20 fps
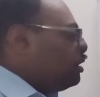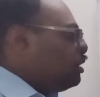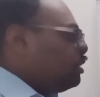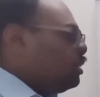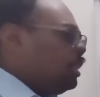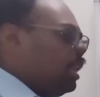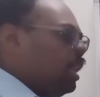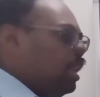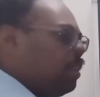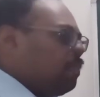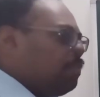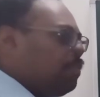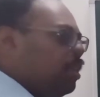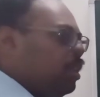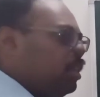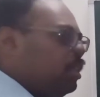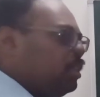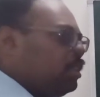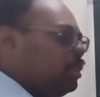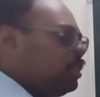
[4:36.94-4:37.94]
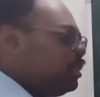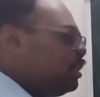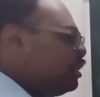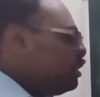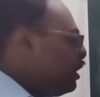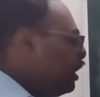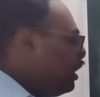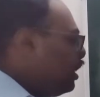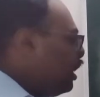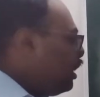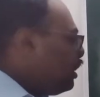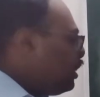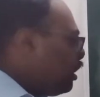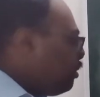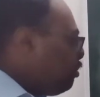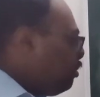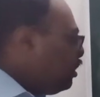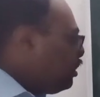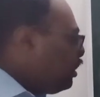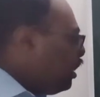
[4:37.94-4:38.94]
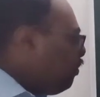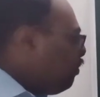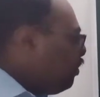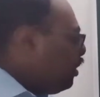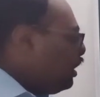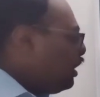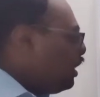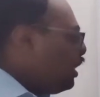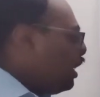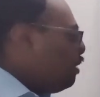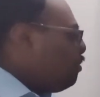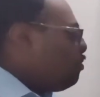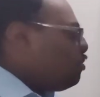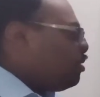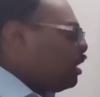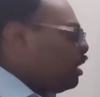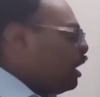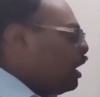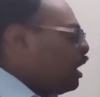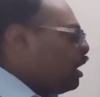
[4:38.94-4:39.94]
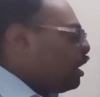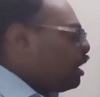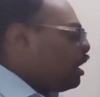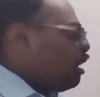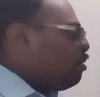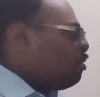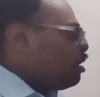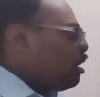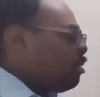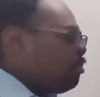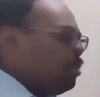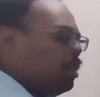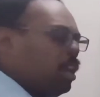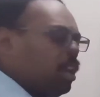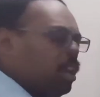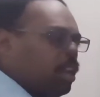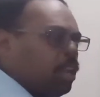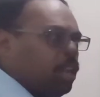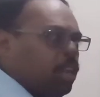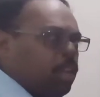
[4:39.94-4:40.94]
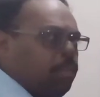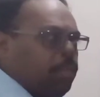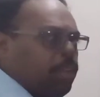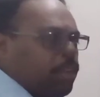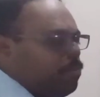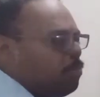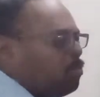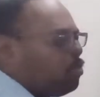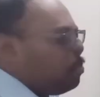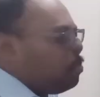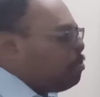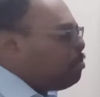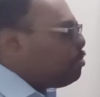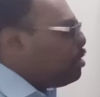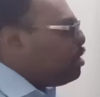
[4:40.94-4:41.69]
they are fine, that means every time they are coming under a living form.